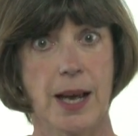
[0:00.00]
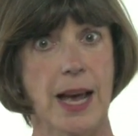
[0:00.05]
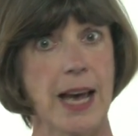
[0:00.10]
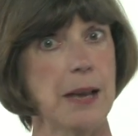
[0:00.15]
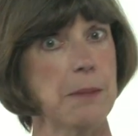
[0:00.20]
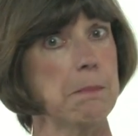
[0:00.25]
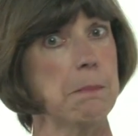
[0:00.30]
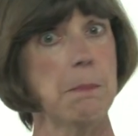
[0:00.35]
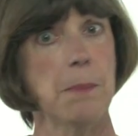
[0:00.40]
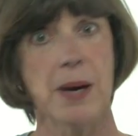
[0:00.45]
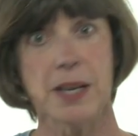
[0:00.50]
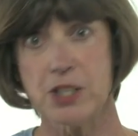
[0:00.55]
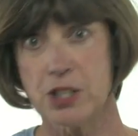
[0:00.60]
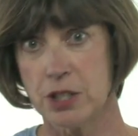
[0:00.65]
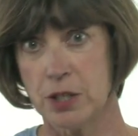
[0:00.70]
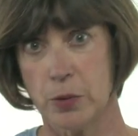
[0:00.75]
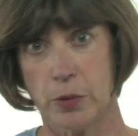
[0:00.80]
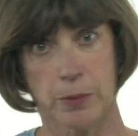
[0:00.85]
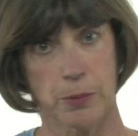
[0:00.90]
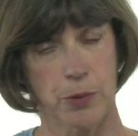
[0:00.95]
at
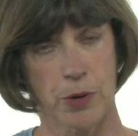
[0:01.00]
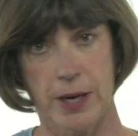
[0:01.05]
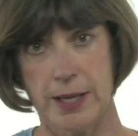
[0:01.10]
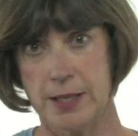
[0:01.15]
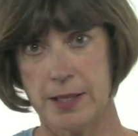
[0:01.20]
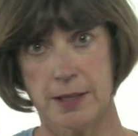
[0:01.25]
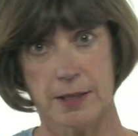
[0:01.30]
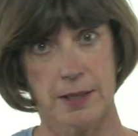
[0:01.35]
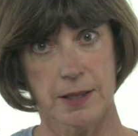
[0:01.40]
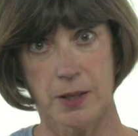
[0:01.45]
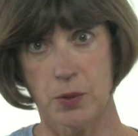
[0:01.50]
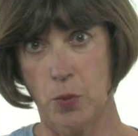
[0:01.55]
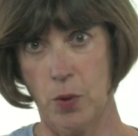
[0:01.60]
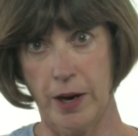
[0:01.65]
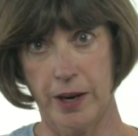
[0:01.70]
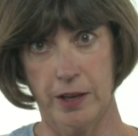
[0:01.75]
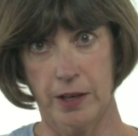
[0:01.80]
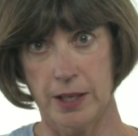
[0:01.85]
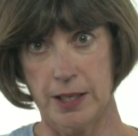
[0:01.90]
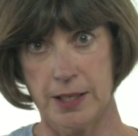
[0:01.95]
much lower prices than
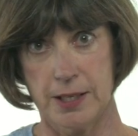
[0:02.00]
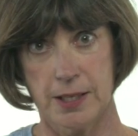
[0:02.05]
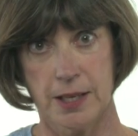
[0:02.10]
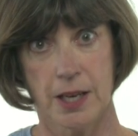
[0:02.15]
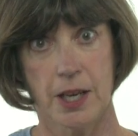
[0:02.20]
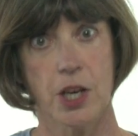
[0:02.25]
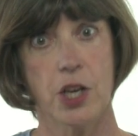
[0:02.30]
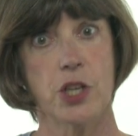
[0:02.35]
wireless.